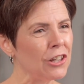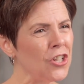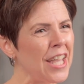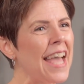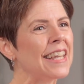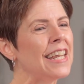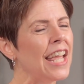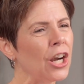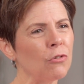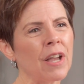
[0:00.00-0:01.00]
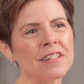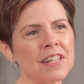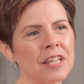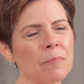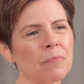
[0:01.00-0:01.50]
Look at
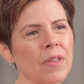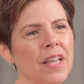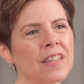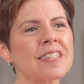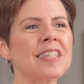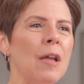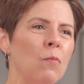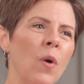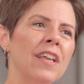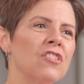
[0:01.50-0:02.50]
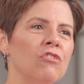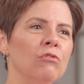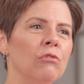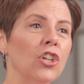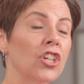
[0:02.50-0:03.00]
narrating in the same way as
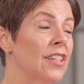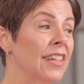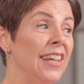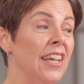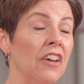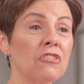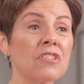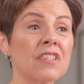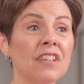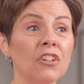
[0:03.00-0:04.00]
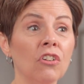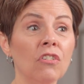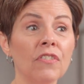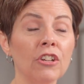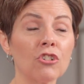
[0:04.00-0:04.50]
you looked at any other
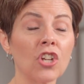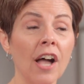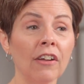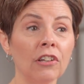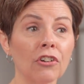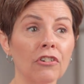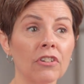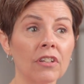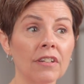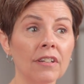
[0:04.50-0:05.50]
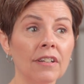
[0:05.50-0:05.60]
skill that your child learned.